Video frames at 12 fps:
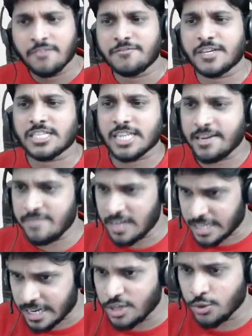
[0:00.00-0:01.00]
First, I will
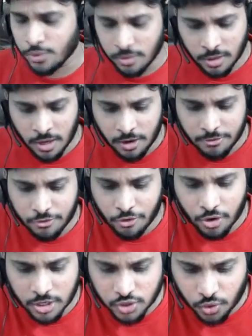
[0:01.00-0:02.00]
tell you,
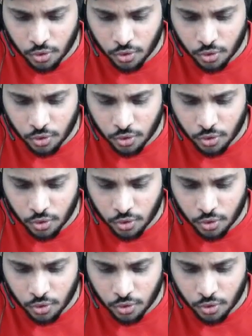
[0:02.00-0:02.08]
focus